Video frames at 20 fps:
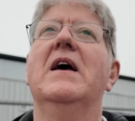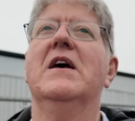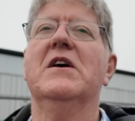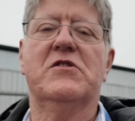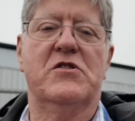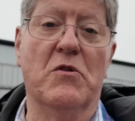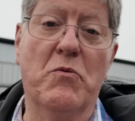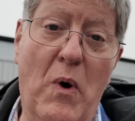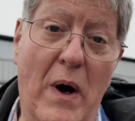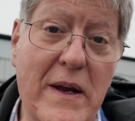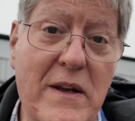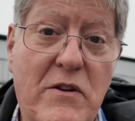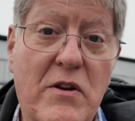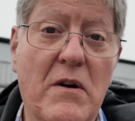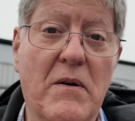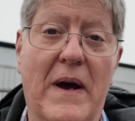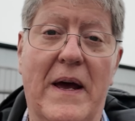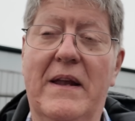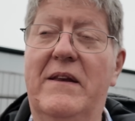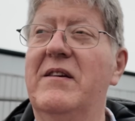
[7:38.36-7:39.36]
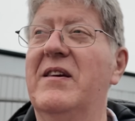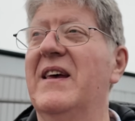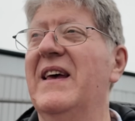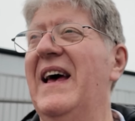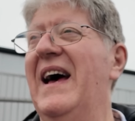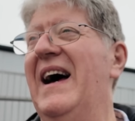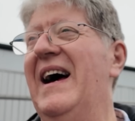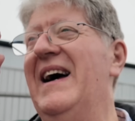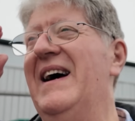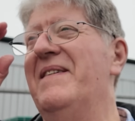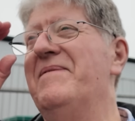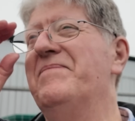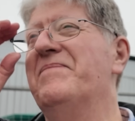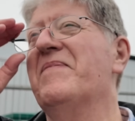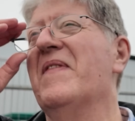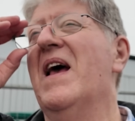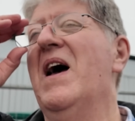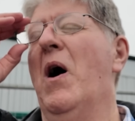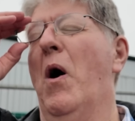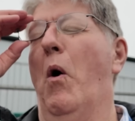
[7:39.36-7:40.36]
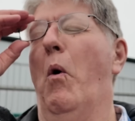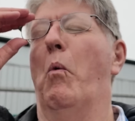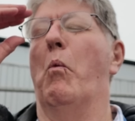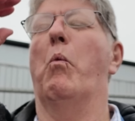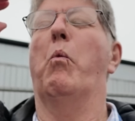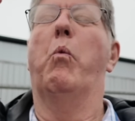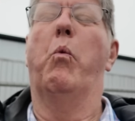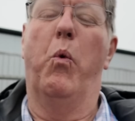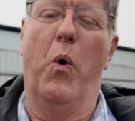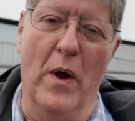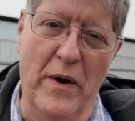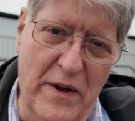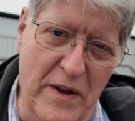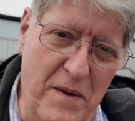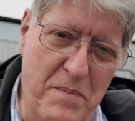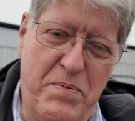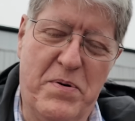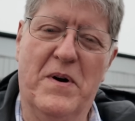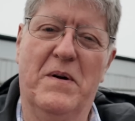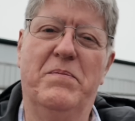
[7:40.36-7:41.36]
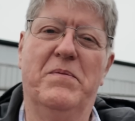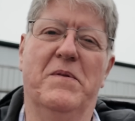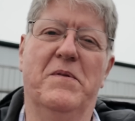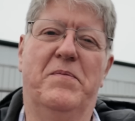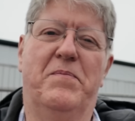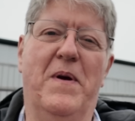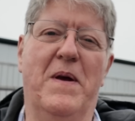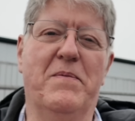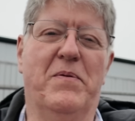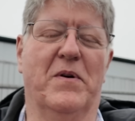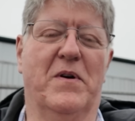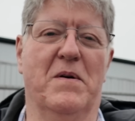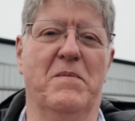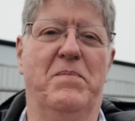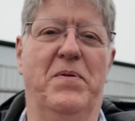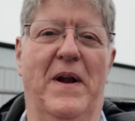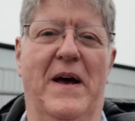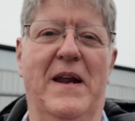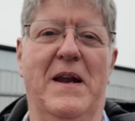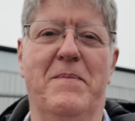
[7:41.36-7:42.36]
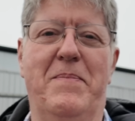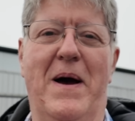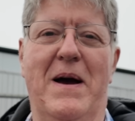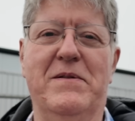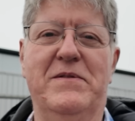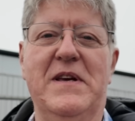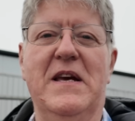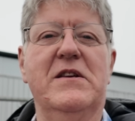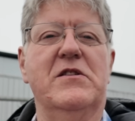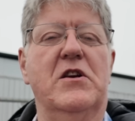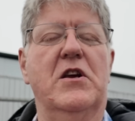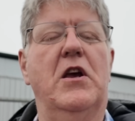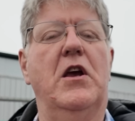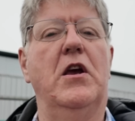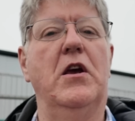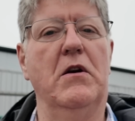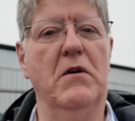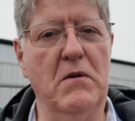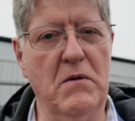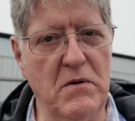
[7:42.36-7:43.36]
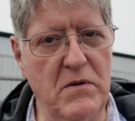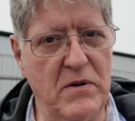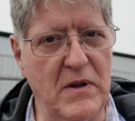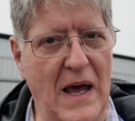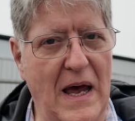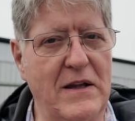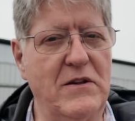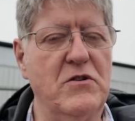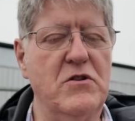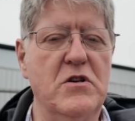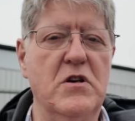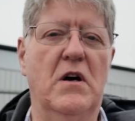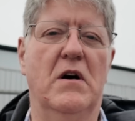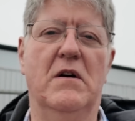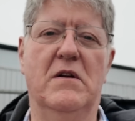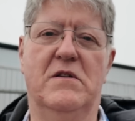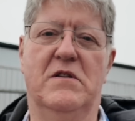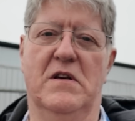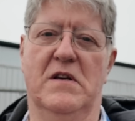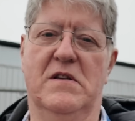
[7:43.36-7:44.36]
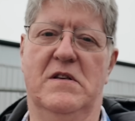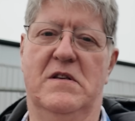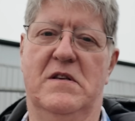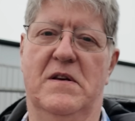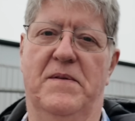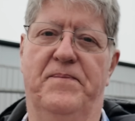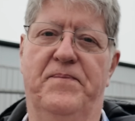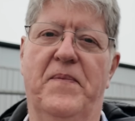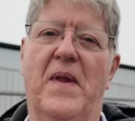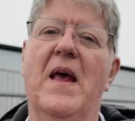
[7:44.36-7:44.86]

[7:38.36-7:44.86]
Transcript: So why do it? One of the problems people complain about is queues at chargers.